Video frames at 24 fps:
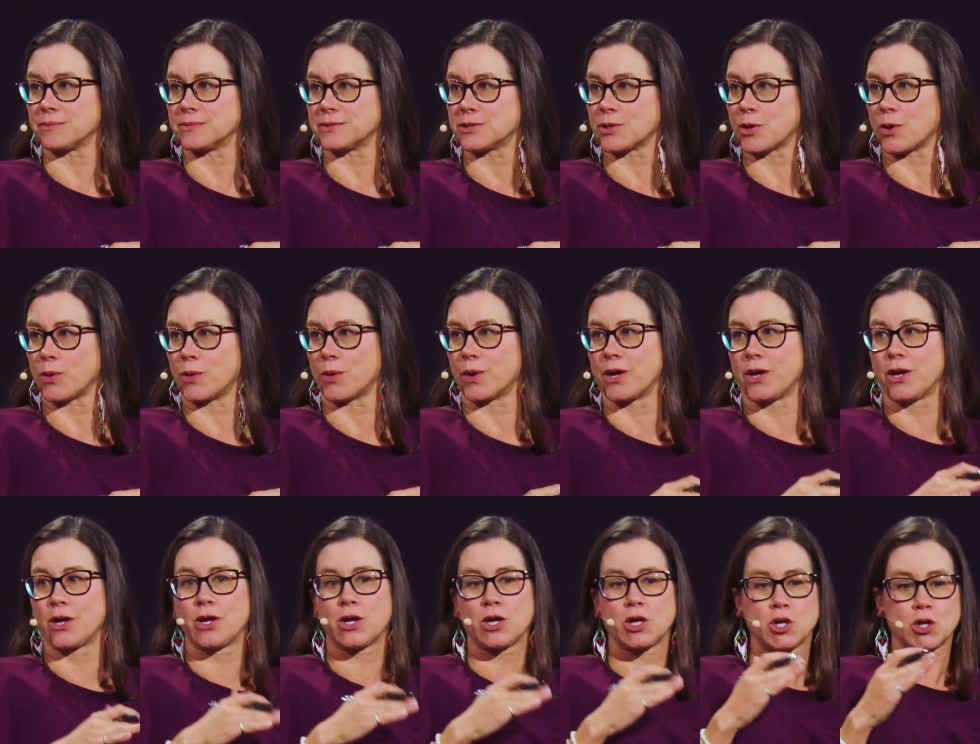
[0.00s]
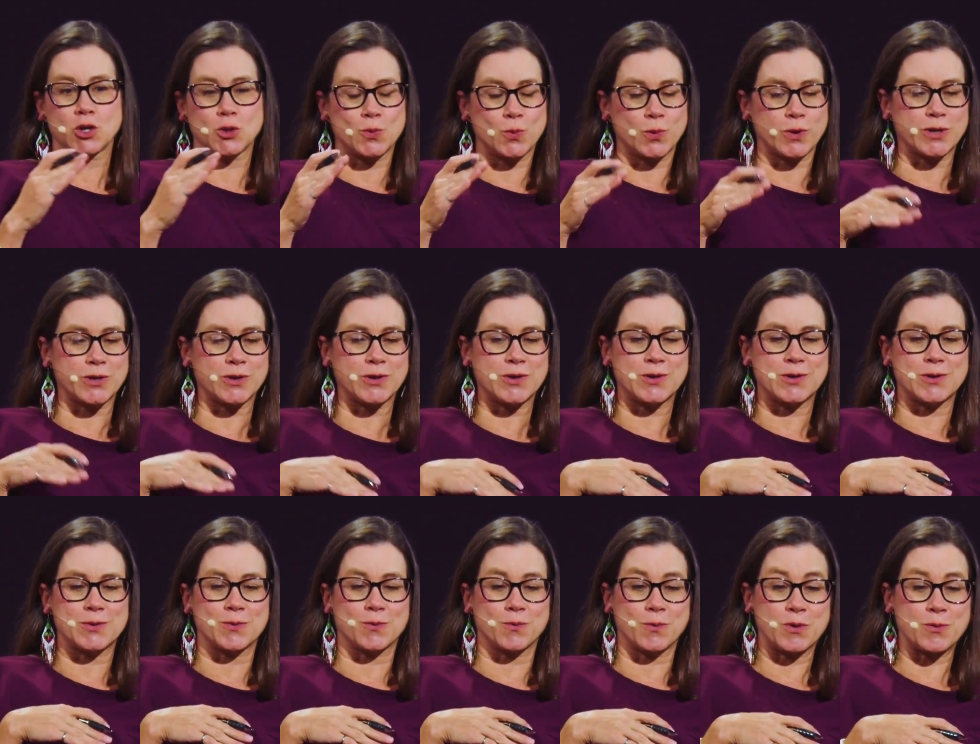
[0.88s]
So we
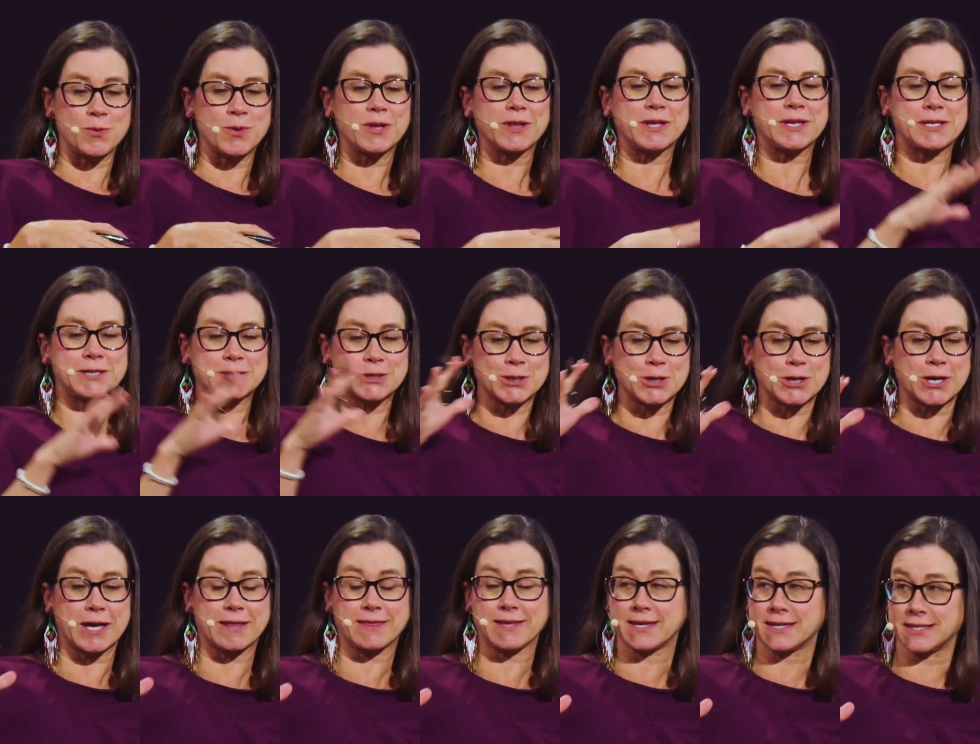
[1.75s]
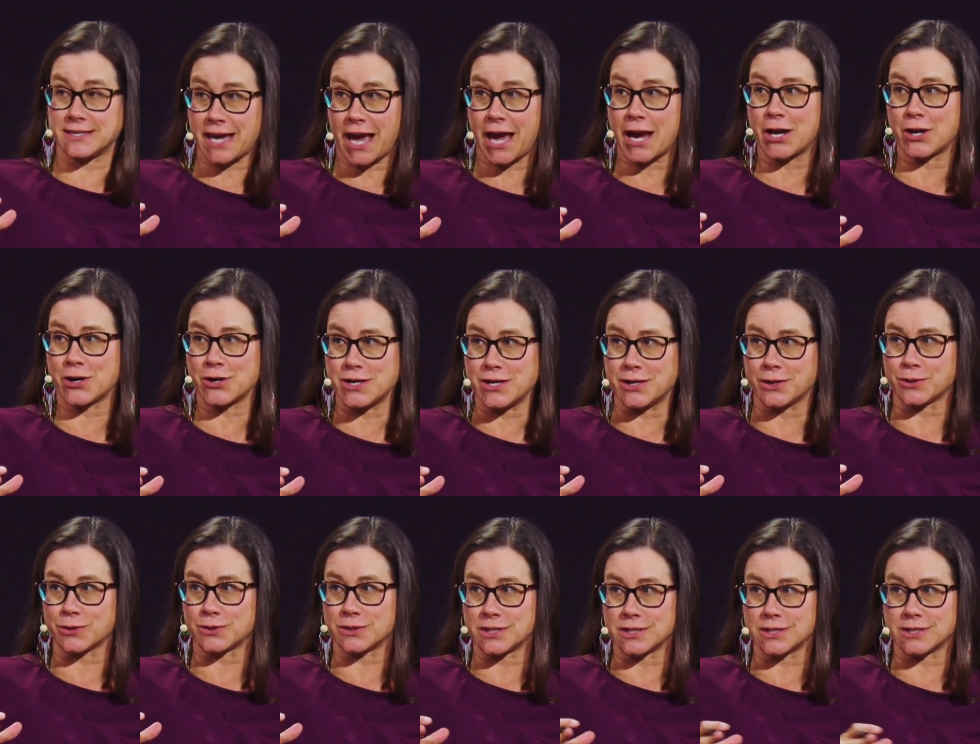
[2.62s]
really need to look at the entire
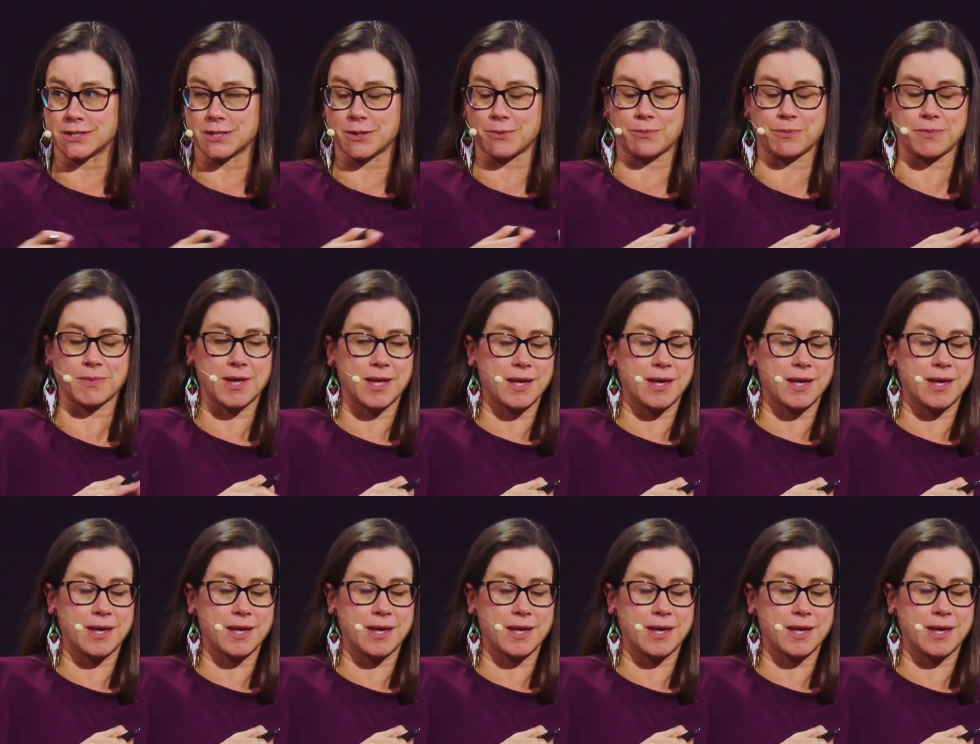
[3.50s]
ecosystem